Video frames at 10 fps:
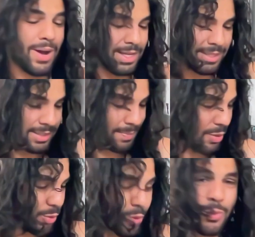It's a
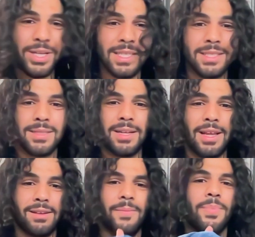bit awkward. It's
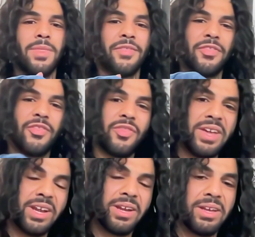like thick.